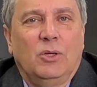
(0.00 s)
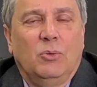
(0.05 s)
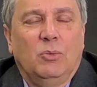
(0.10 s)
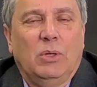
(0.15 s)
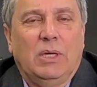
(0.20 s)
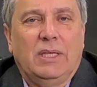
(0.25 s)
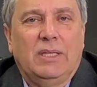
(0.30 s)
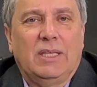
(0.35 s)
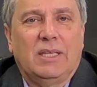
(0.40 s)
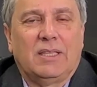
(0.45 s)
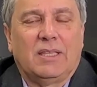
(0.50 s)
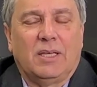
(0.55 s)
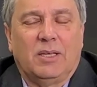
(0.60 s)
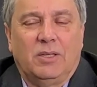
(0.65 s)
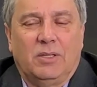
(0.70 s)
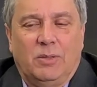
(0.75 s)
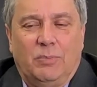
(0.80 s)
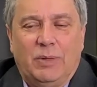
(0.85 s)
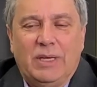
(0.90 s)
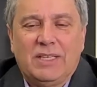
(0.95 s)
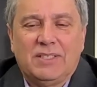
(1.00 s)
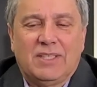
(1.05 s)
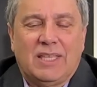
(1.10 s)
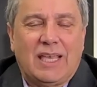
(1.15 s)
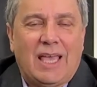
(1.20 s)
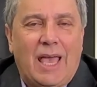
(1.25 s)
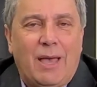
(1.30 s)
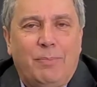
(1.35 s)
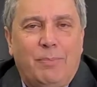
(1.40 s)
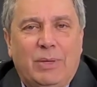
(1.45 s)
Well, I think the, the biggest
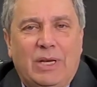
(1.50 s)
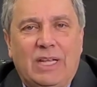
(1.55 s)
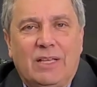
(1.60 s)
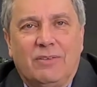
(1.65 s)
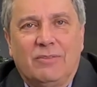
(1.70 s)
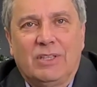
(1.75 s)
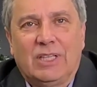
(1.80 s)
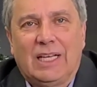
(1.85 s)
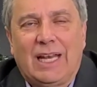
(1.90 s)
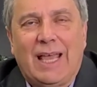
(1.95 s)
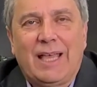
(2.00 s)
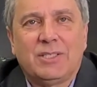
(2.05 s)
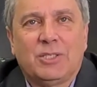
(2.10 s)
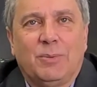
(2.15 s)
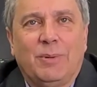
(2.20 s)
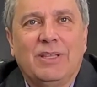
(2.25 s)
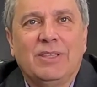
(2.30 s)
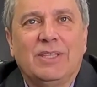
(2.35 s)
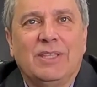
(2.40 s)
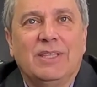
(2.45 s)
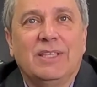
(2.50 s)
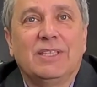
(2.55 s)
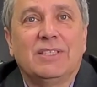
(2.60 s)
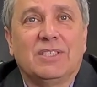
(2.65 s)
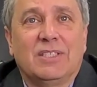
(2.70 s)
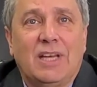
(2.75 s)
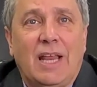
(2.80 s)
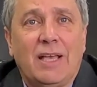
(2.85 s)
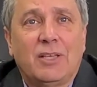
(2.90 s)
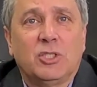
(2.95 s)
thing happening in the last month and
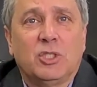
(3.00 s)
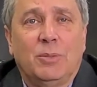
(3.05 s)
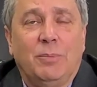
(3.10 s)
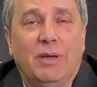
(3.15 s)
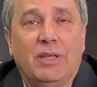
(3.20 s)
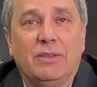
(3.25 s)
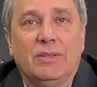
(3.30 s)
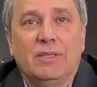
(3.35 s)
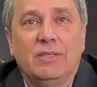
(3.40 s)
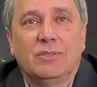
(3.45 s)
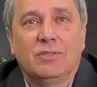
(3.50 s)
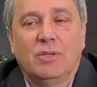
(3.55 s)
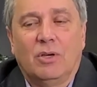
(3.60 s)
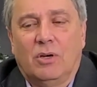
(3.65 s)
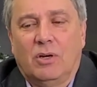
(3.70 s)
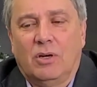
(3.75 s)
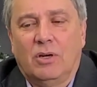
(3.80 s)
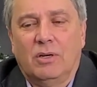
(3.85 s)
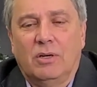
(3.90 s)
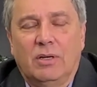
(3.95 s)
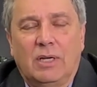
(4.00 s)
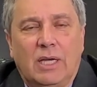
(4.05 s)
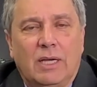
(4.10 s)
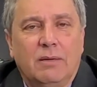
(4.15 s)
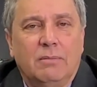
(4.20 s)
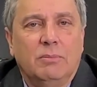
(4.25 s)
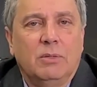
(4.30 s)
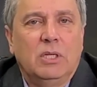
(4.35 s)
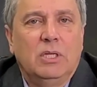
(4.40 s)
this next month is our uh,